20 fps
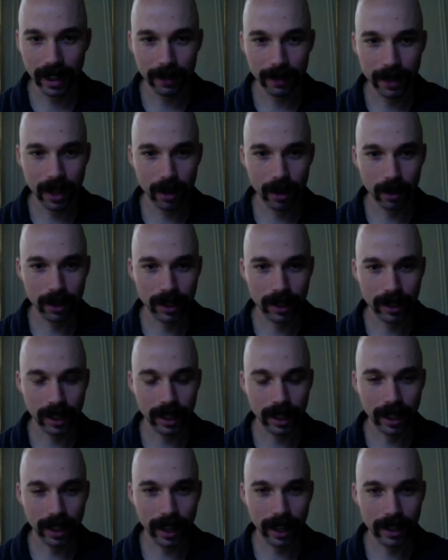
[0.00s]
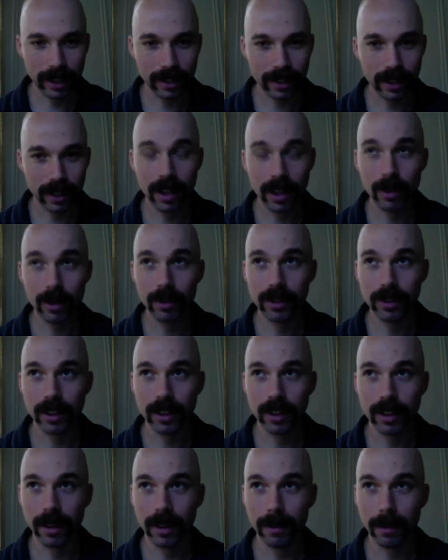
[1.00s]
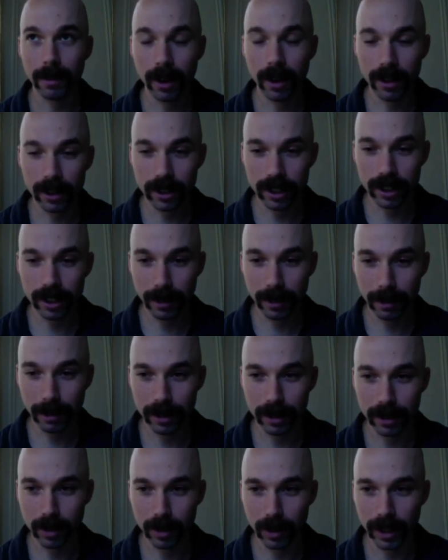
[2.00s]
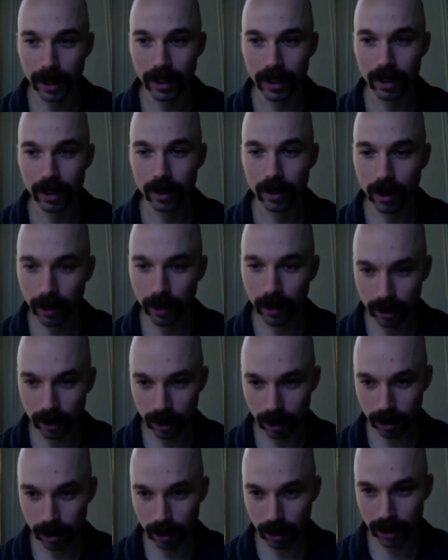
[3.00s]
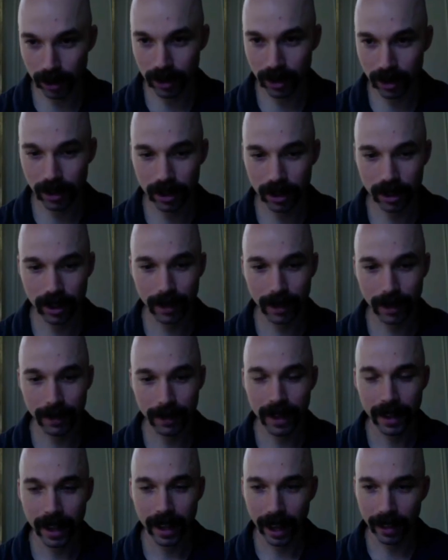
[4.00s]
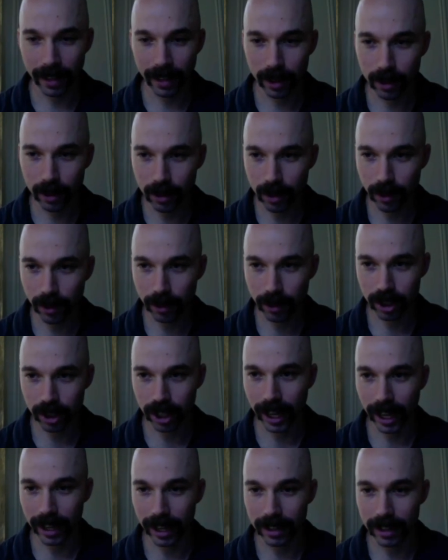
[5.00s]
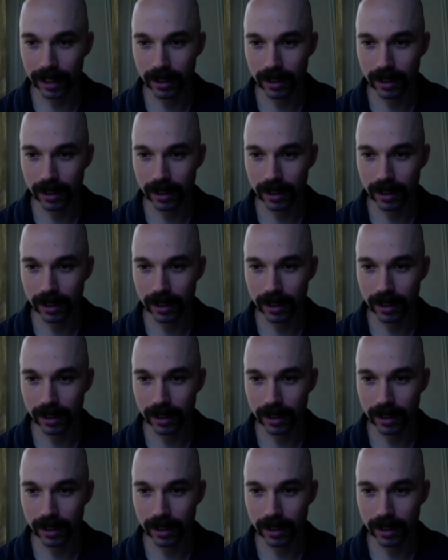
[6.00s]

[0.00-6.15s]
it was a class. It was a partnership between the New School for Social Research and the New School for Jazz.